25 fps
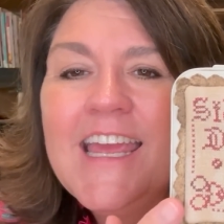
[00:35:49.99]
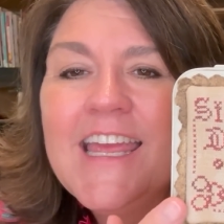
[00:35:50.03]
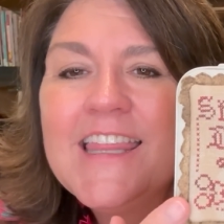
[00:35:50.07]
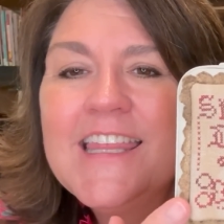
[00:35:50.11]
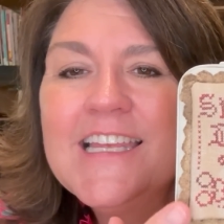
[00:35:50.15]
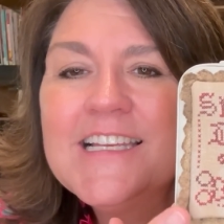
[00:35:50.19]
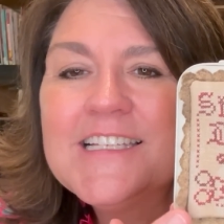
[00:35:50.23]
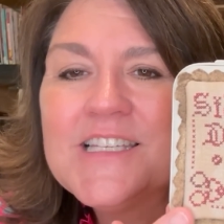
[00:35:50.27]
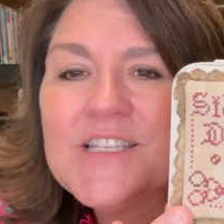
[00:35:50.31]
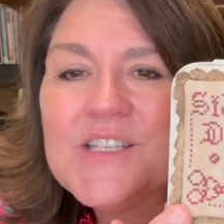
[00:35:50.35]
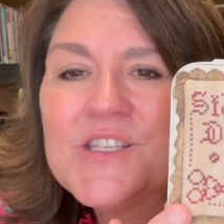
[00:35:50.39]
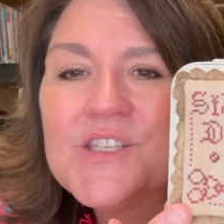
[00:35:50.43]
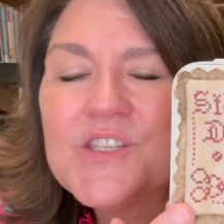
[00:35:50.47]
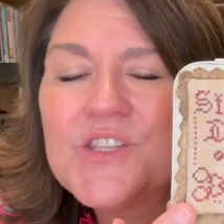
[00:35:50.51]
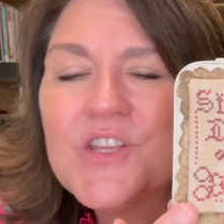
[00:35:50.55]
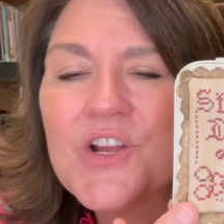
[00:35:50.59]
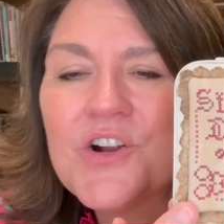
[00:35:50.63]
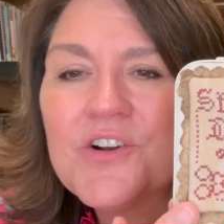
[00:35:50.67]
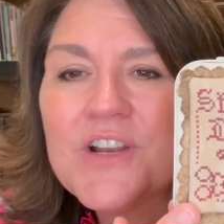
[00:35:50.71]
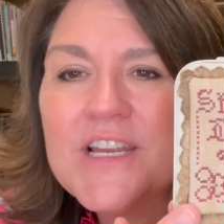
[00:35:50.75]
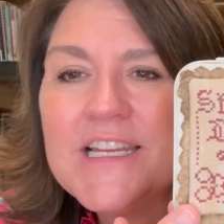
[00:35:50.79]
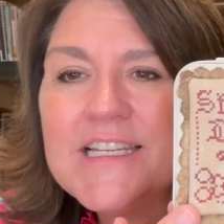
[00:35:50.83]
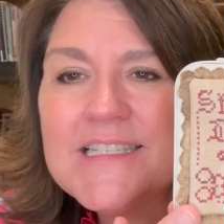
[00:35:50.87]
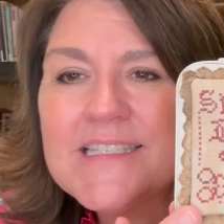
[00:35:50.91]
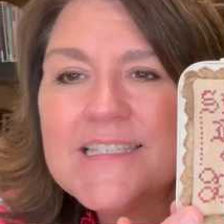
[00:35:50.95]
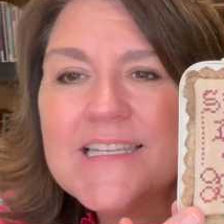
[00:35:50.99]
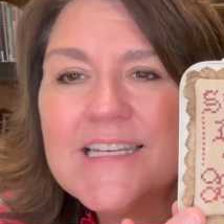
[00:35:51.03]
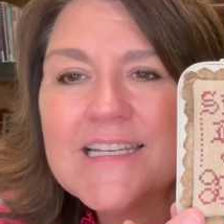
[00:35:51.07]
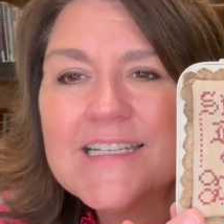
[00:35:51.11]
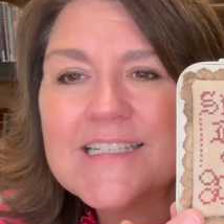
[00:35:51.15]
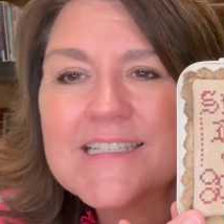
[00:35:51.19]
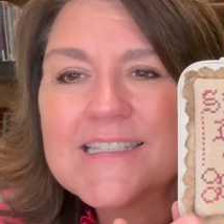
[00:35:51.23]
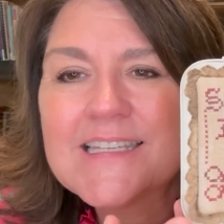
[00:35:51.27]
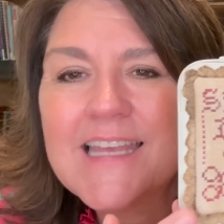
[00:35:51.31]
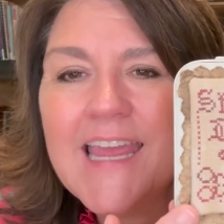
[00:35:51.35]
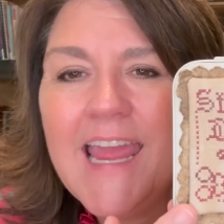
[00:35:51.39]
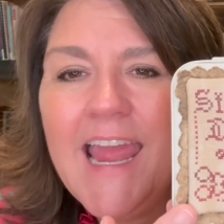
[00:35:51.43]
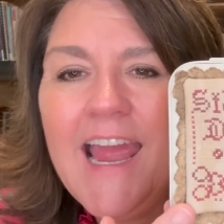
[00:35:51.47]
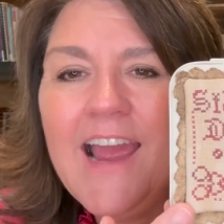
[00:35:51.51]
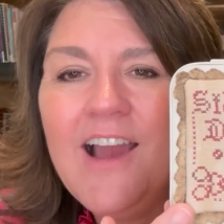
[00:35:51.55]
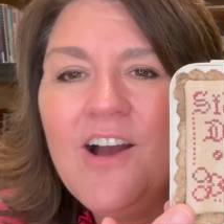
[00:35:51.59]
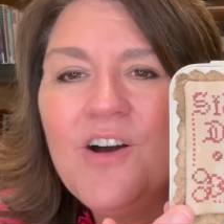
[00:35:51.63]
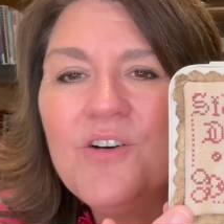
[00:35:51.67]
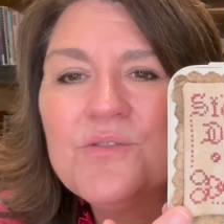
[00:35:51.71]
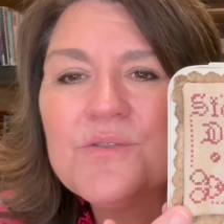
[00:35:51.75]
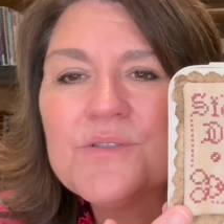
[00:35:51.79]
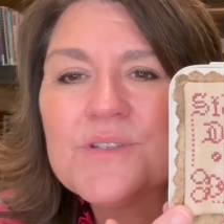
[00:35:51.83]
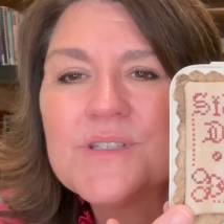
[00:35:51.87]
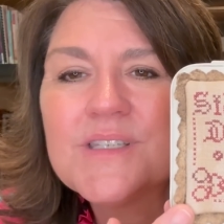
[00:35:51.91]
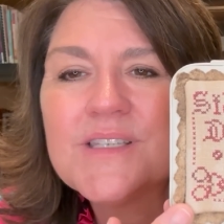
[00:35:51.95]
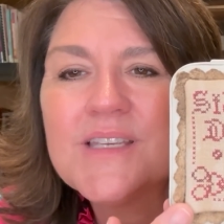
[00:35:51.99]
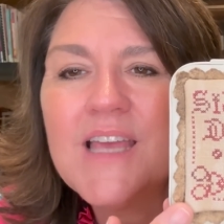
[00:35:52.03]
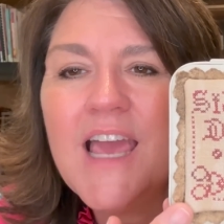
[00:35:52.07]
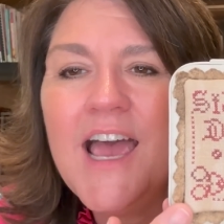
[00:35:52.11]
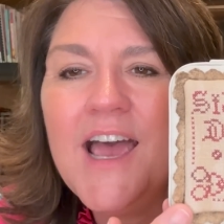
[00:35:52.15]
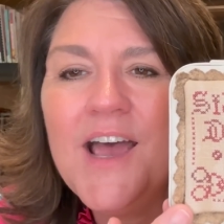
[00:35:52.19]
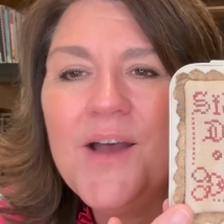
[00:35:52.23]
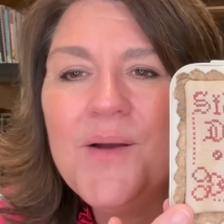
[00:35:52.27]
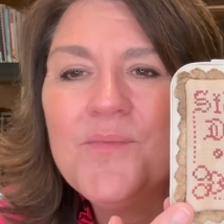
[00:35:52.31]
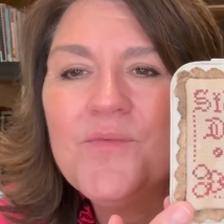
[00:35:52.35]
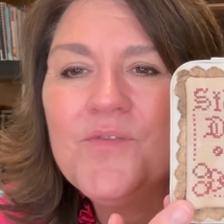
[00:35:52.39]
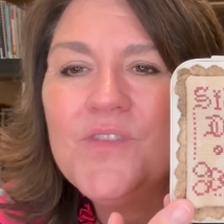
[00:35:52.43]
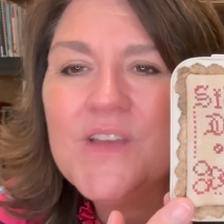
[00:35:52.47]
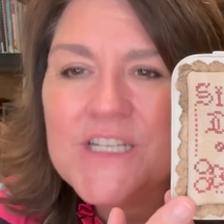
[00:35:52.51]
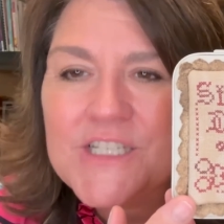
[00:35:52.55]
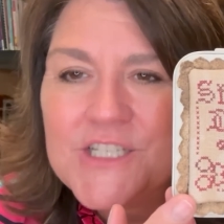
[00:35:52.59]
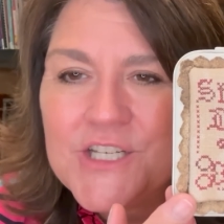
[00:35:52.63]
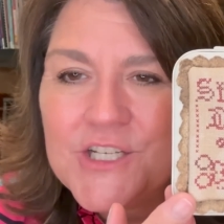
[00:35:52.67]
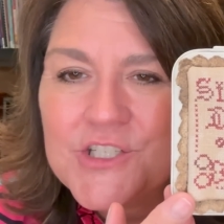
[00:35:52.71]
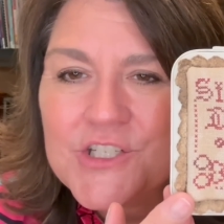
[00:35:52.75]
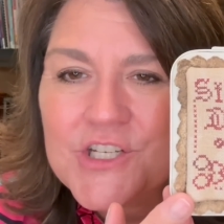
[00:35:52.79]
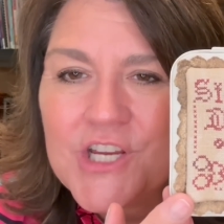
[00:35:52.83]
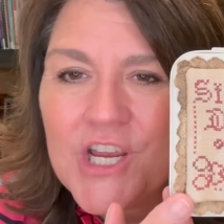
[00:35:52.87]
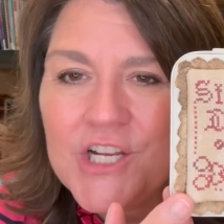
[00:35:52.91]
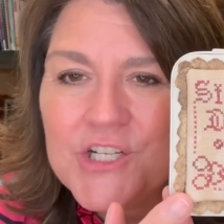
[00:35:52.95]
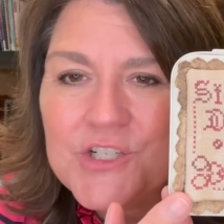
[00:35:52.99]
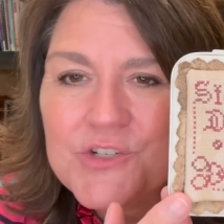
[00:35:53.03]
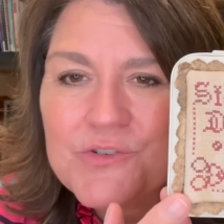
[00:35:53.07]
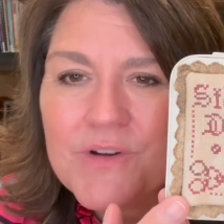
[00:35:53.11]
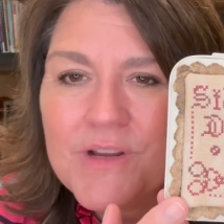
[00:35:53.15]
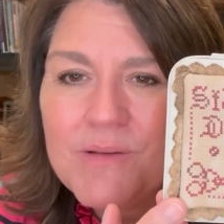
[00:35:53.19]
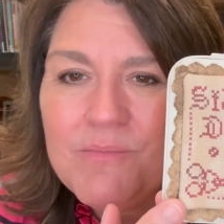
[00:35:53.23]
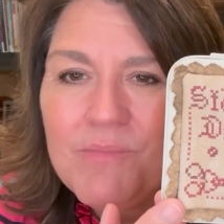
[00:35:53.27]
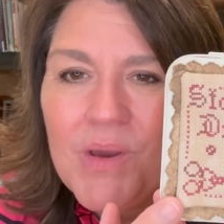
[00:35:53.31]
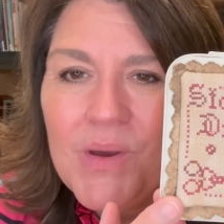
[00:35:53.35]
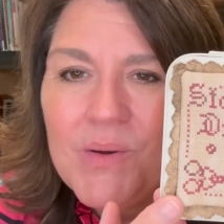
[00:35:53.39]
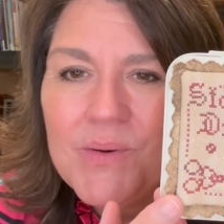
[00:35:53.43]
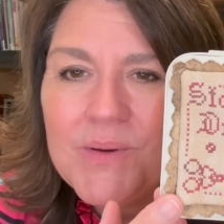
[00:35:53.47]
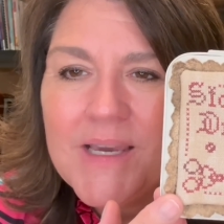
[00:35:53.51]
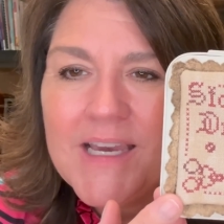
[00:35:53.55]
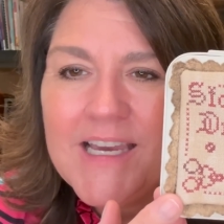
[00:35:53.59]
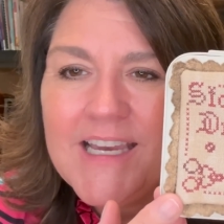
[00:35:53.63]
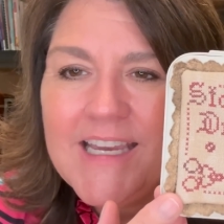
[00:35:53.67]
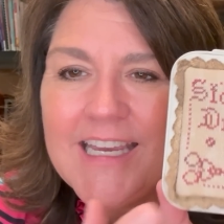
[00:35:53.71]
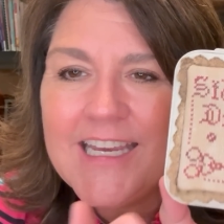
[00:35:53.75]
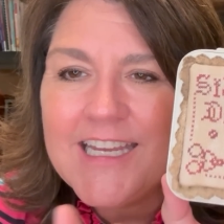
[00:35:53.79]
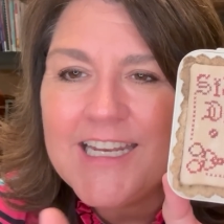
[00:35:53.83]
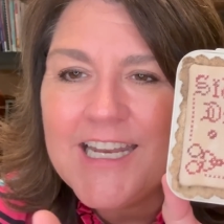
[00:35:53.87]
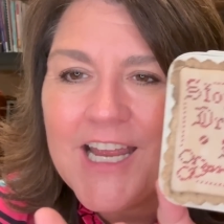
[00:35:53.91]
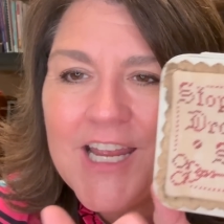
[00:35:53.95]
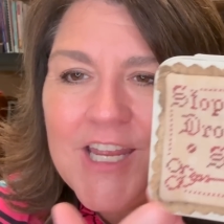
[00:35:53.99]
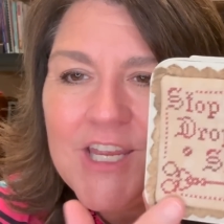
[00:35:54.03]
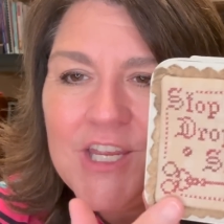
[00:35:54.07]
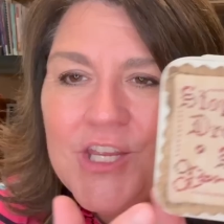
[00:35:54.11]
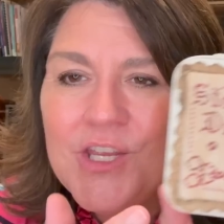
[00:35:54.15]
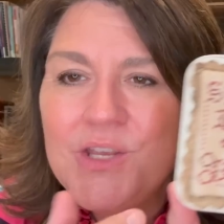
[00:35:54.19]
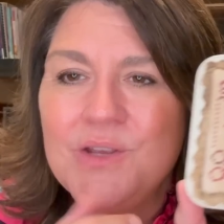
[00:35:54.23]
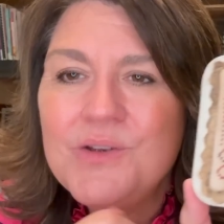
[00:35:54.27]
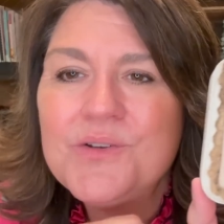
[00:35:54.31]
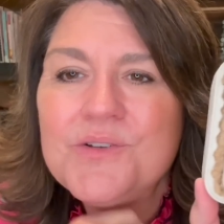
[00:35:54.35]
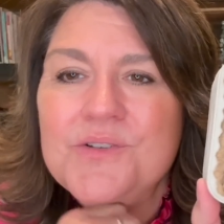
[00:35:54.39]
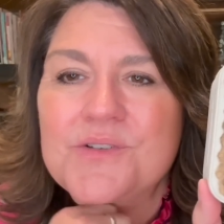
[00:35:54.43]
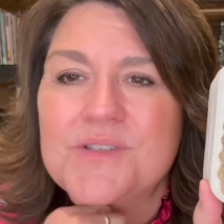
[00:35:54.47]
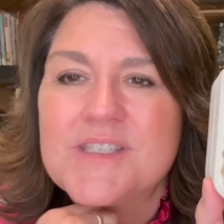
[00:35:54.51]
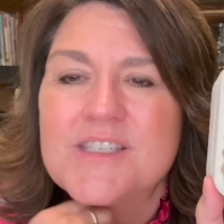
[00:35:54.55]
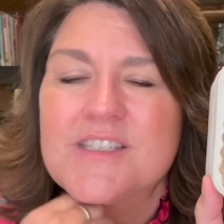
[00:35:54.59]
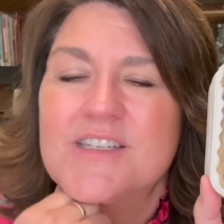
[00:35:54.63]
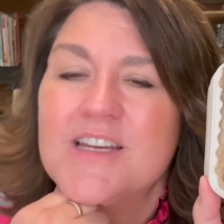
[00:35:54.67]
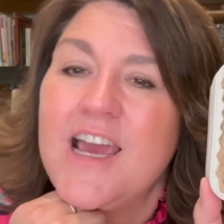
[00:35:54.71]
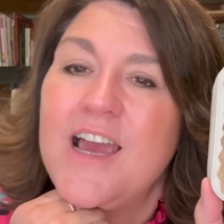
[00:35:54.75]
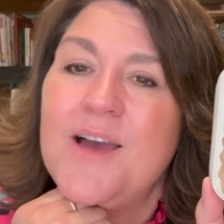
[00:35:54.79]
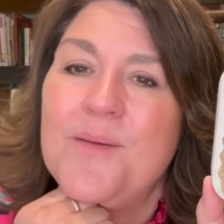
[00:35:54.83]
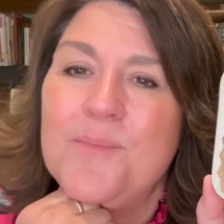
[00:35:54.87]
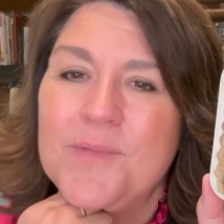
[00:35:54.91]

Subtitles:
This is 36 count vintage country mocha, and I used